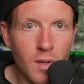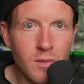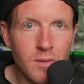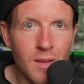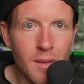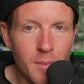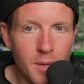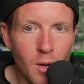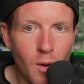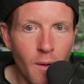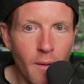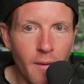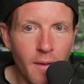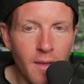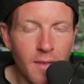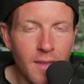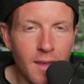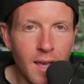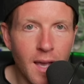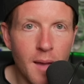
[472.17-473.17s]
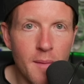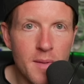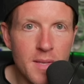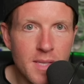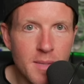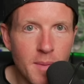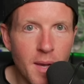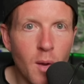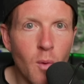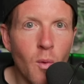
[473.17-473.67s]
So let me know in the comments,
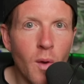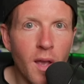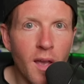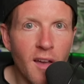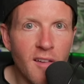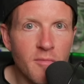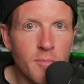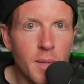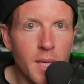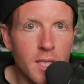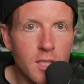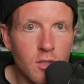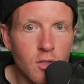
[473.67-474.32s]
am I way off base?